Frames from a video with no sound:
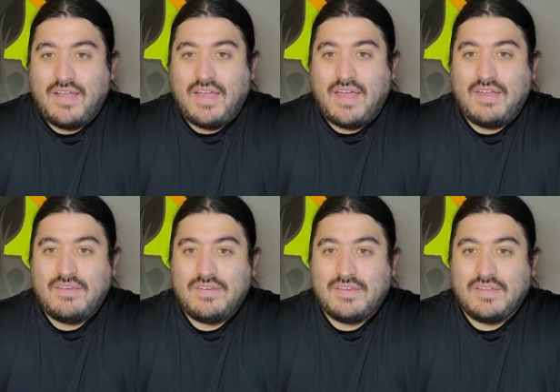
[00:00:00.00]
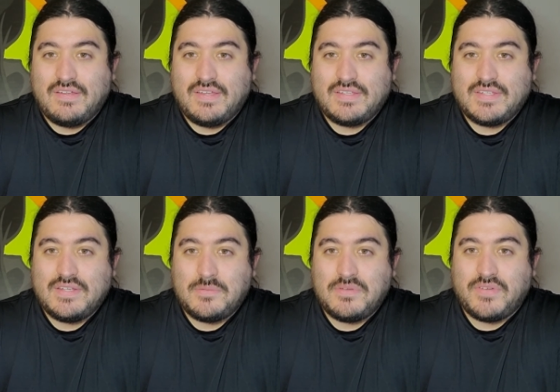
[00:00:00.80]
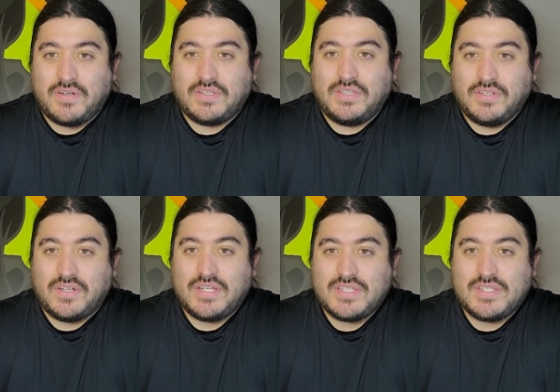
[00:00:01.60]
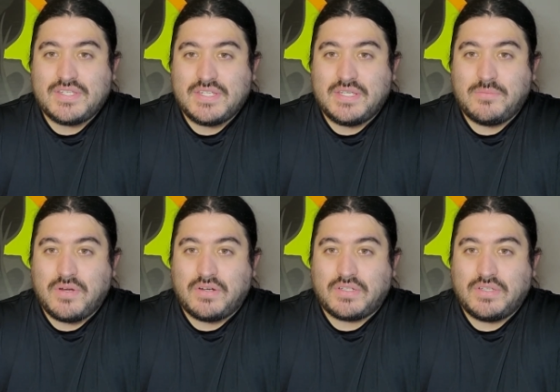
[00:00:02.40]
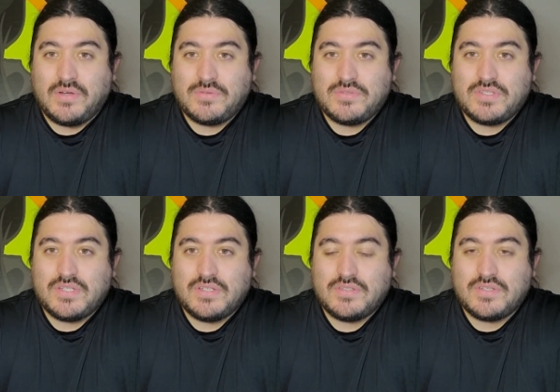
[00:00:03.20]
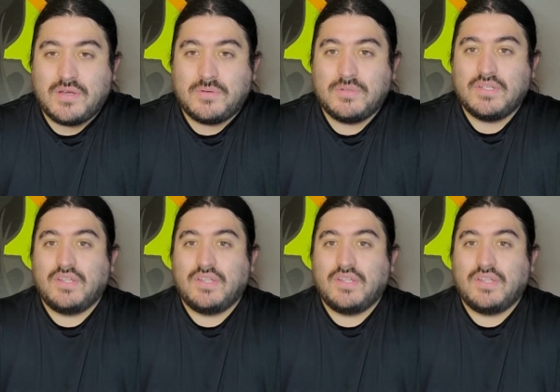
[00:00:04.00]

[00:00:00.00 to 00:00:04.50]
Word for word: And uh, it, it'll be very curious to see where it goes. So,